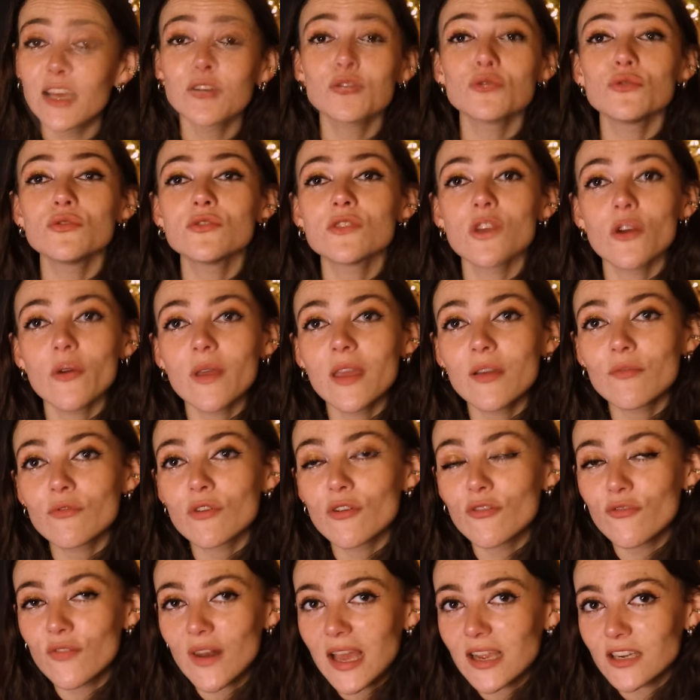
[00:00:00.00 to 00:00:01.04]
And also, it
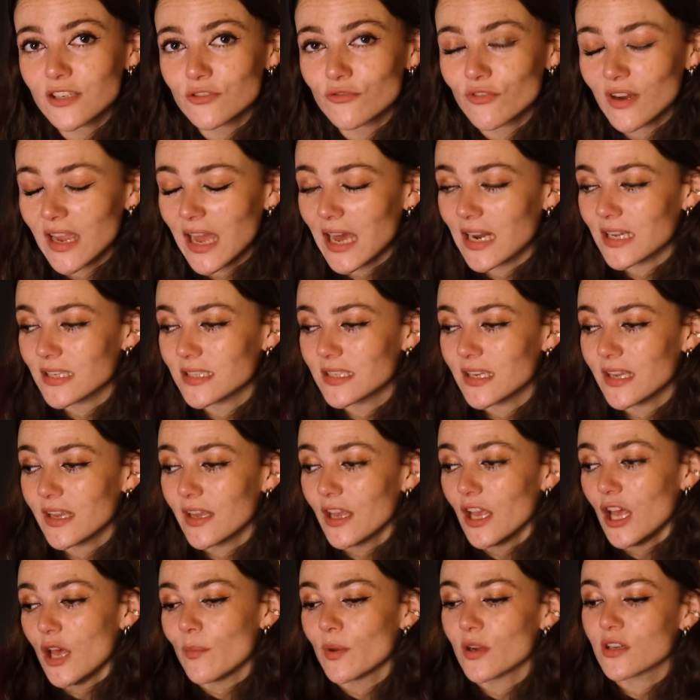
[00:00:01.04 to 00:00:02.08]
reflects reality,
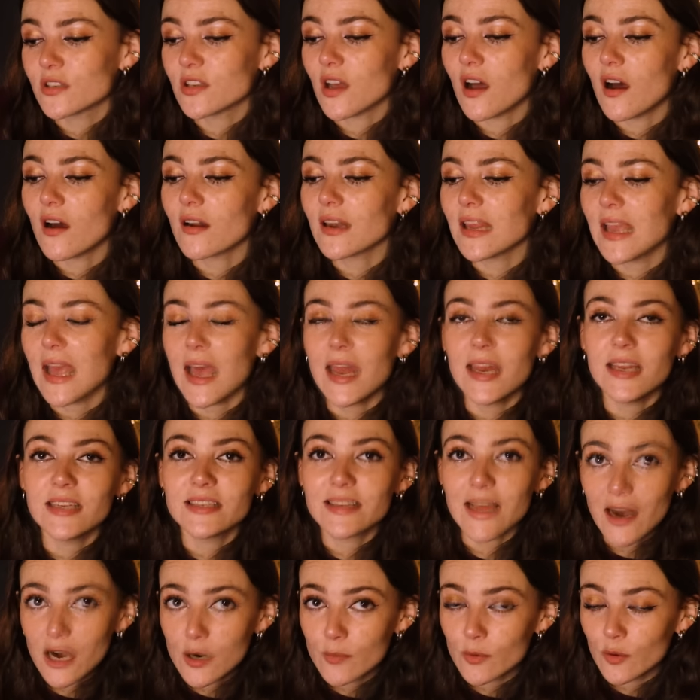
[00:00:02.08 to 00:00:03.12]
because hardly any
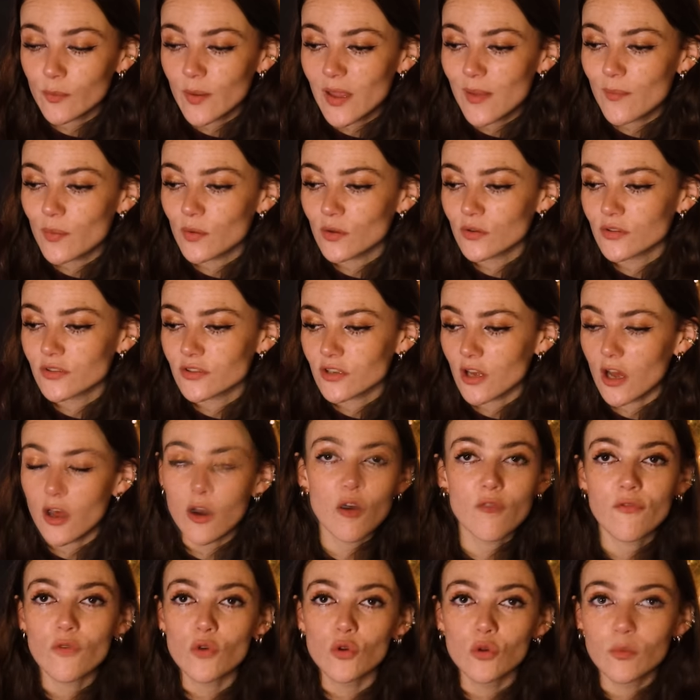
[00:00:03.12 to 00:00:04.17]
terrible people start
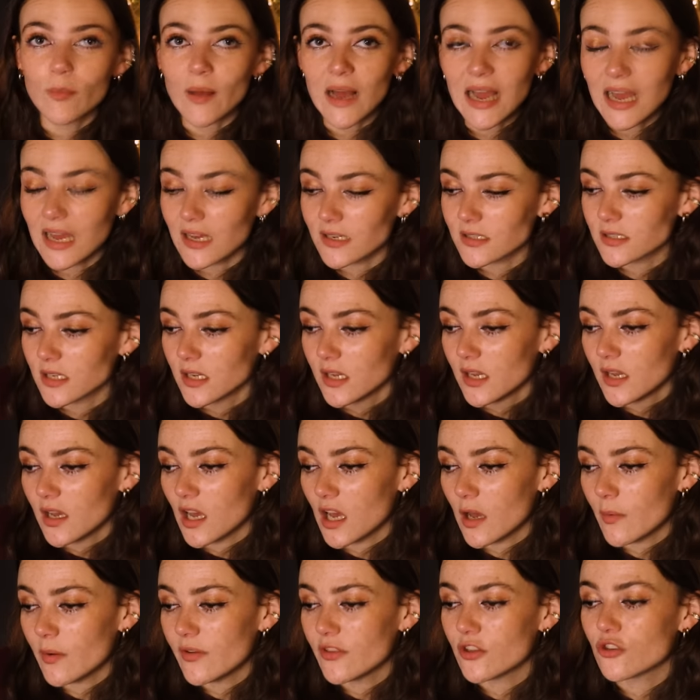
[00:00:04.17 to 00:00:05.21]
off all bad,
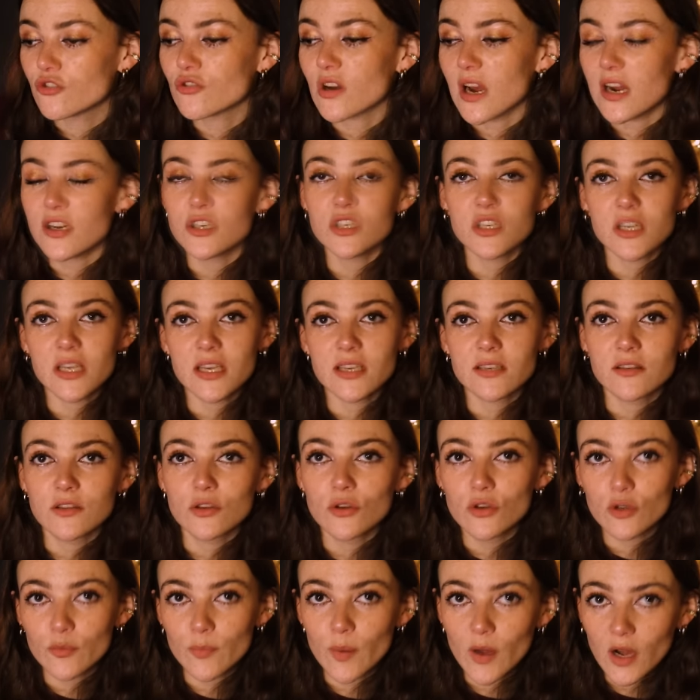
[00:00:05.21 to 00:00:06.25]
and the tragedy is in the
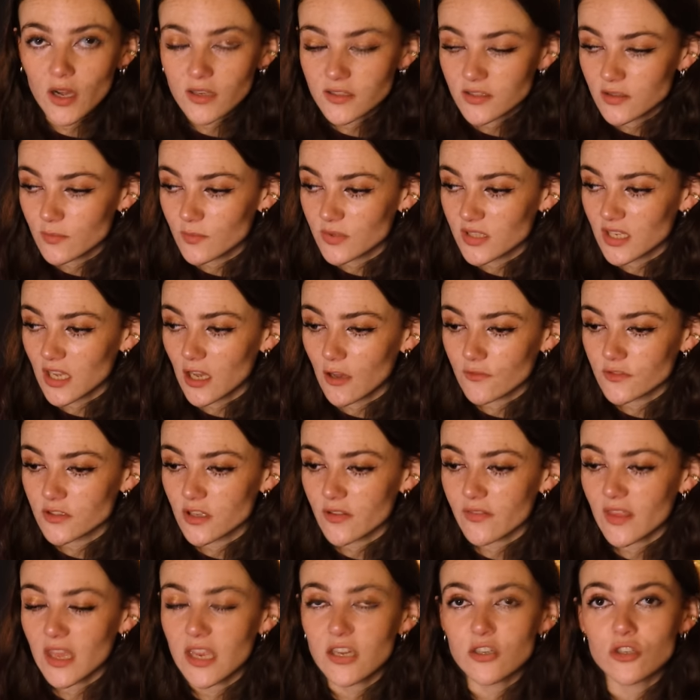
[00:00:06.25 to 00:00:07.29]
good parts of themselves
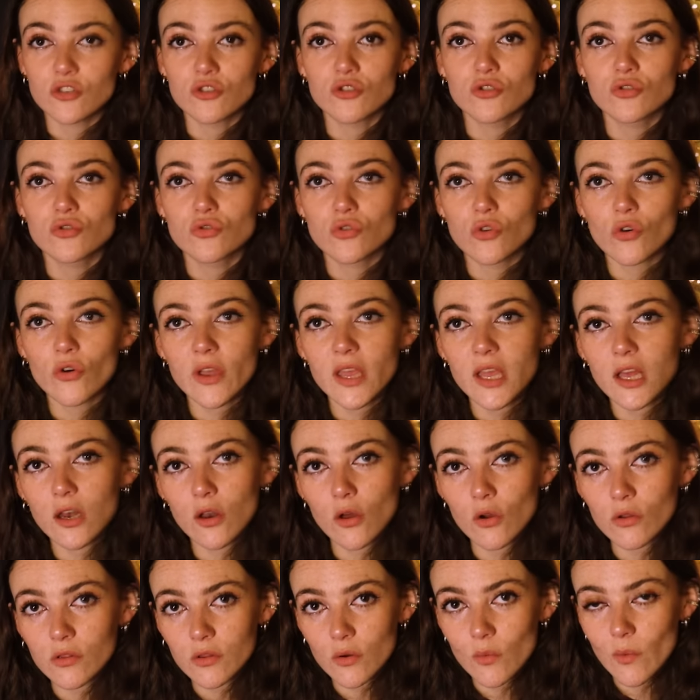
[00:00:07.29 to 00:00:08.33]
that they destroy
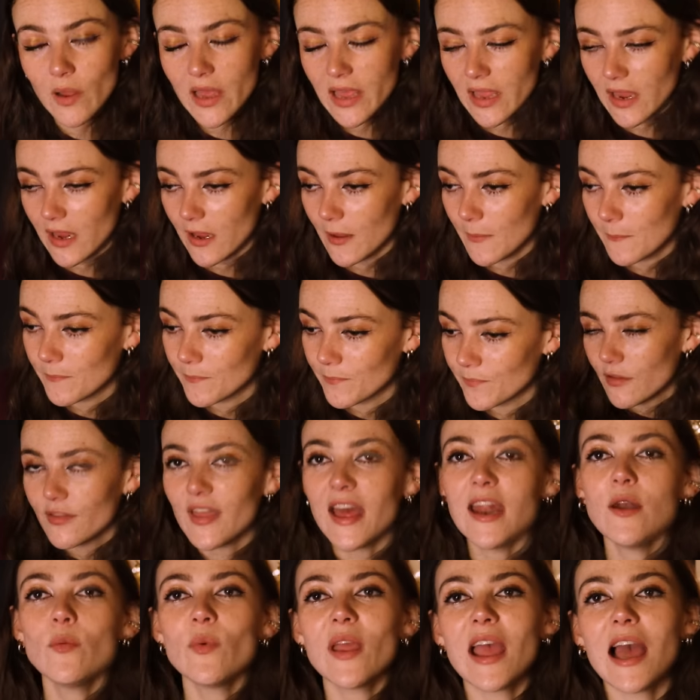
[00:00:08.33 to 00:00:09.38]
along the way.
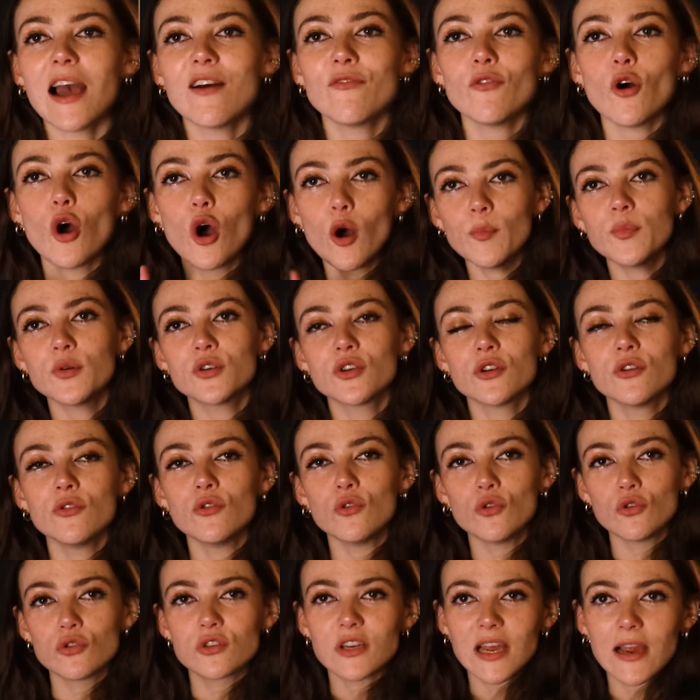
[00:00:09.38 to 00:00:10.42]
Then we have option
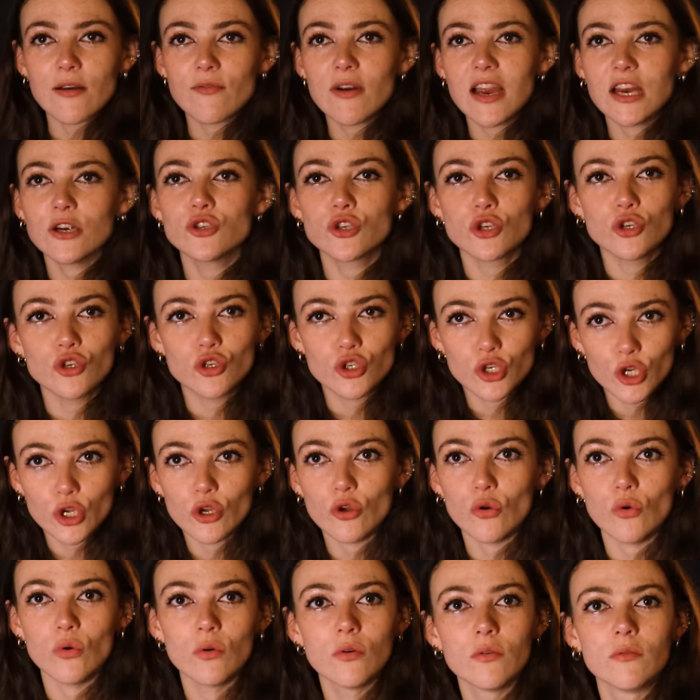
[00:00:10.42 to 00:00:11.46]
or direction
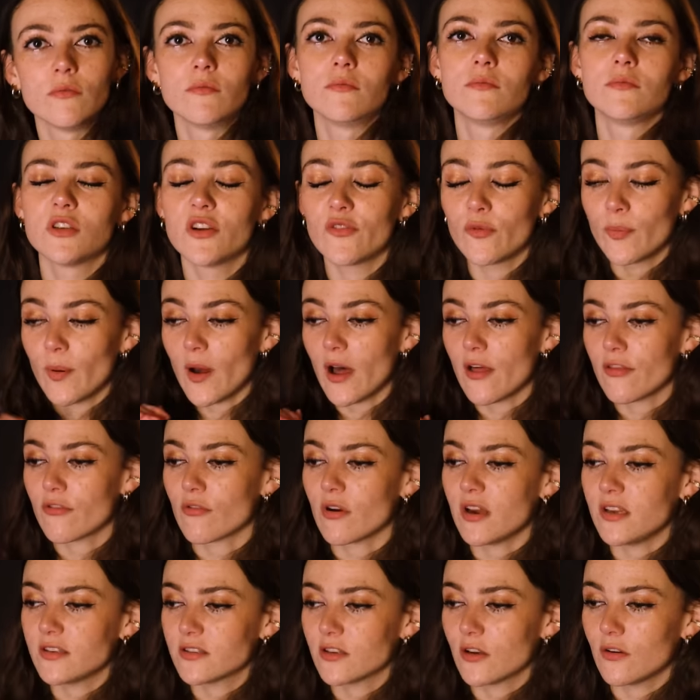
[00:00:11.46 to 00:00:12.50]
two. So for part
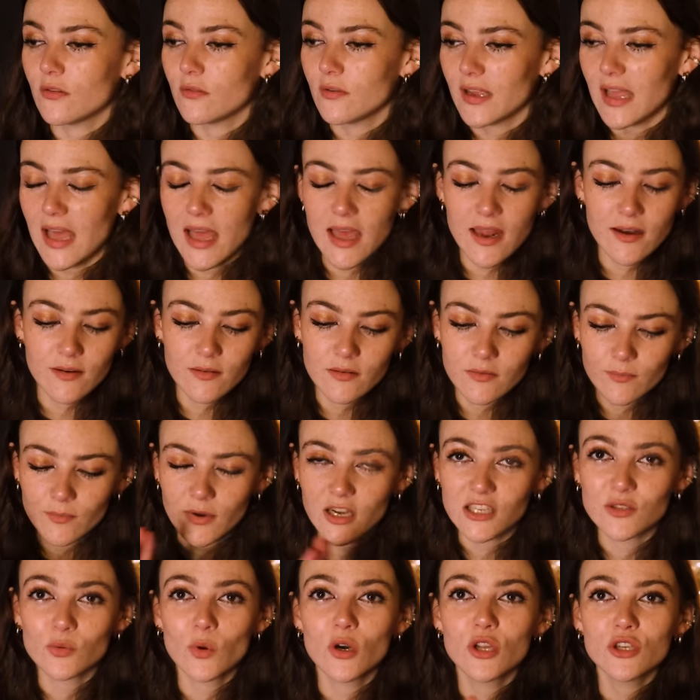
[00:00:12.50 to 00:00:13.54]
three. So again,
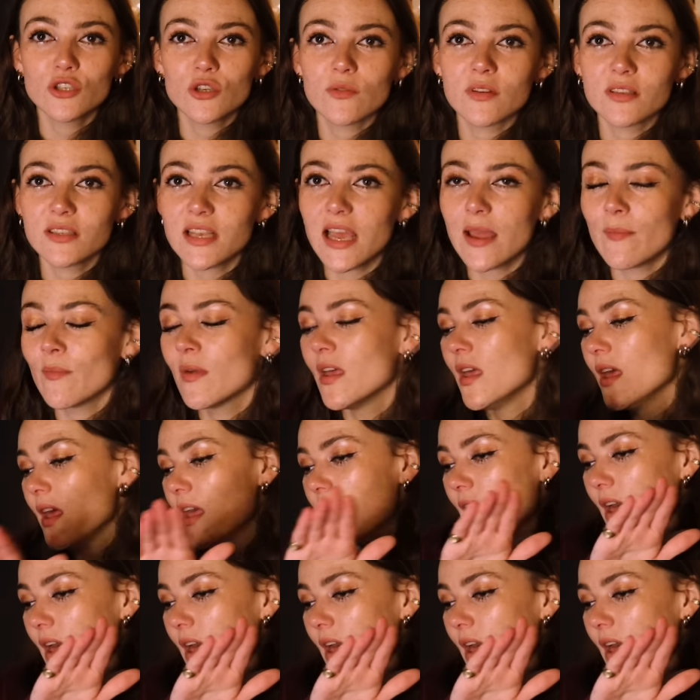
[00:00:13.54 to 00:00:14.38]
parts one and two are the same.